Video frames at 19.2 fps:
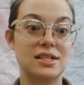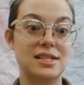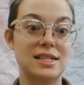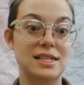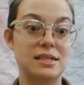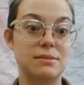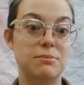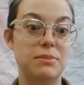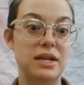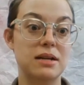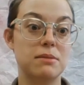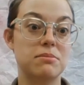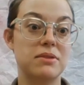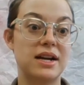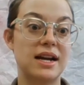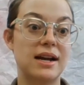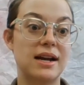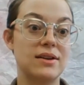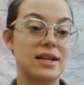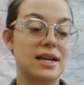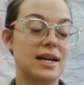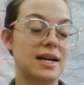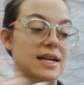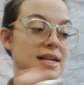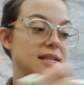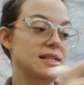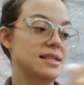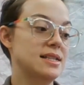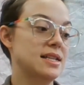his big brown
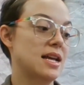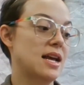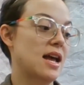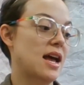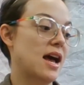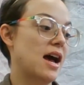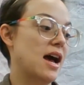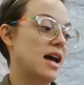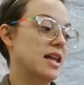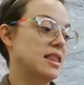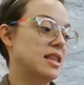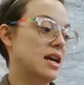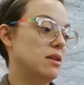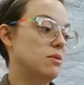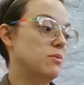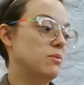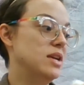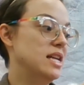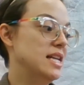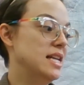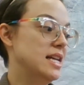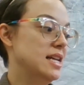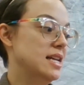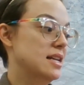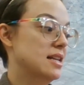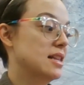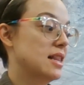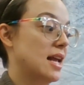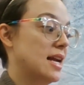eyes, and then we
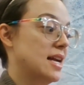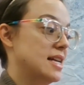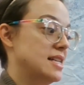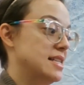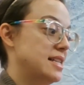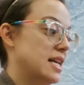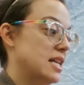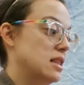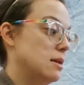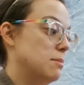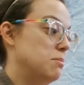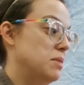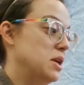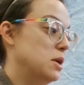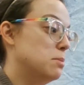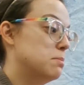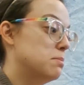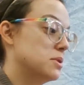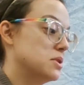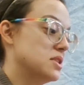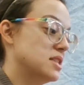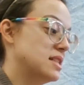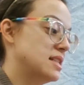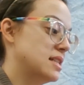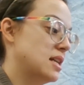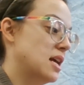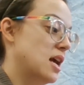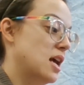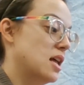need, like I said, the pupils.
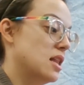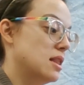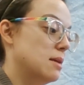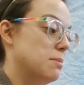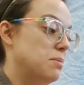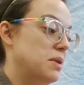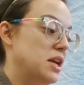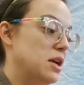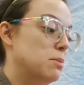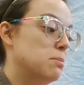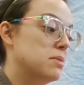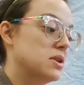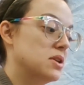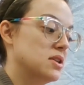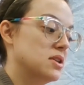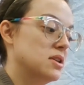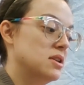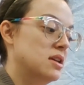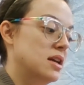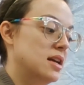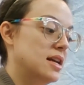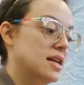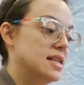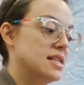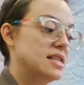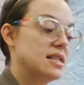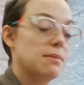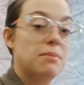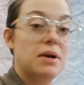The pupil is
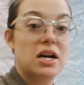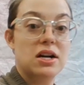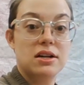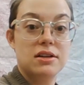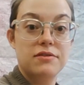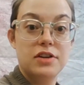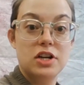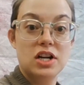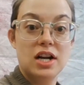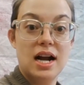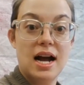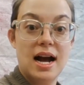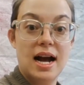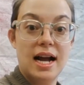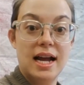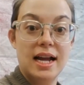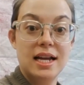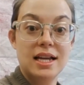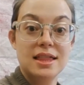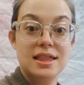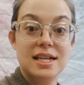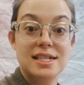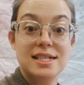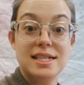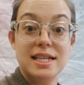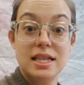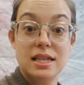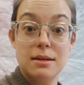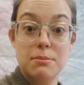the part of your eye that's
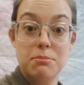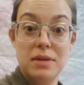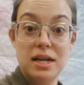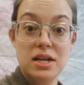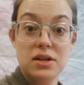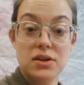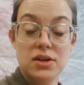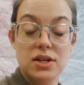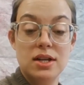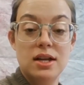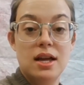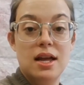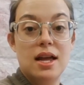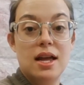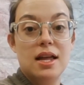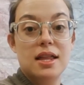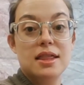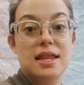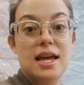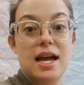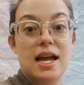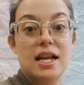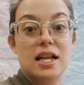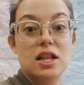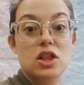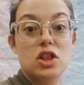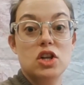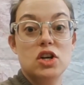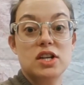in the middle that
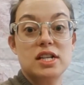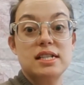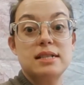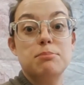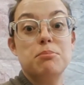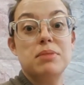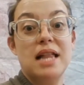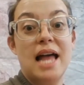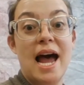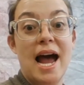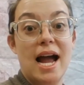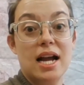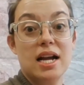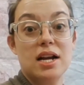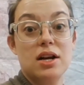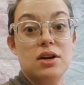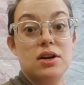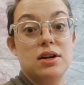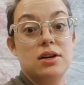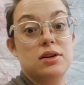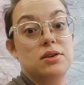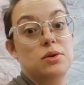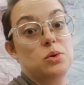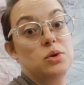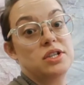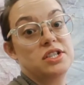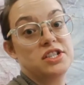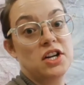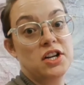looks black
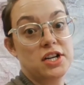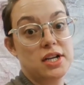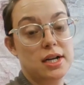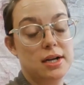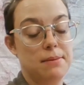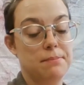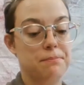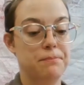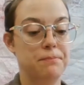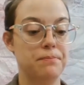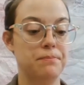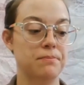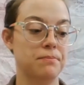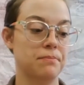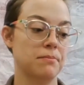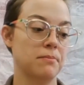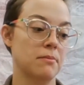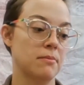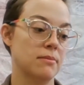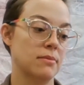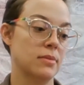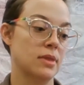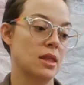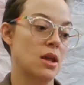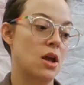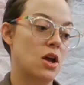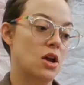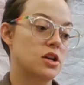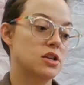or dark.
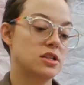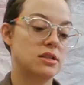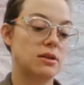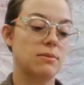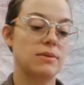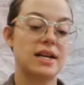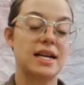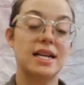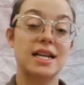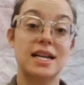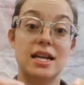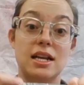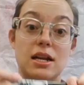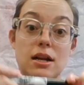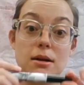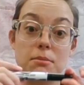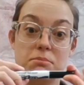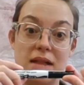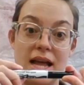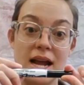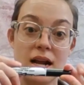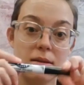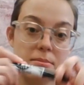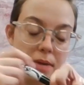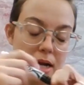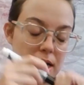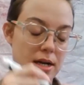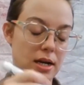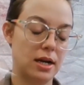So we're going to get our black
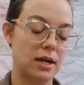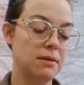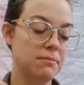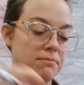marker,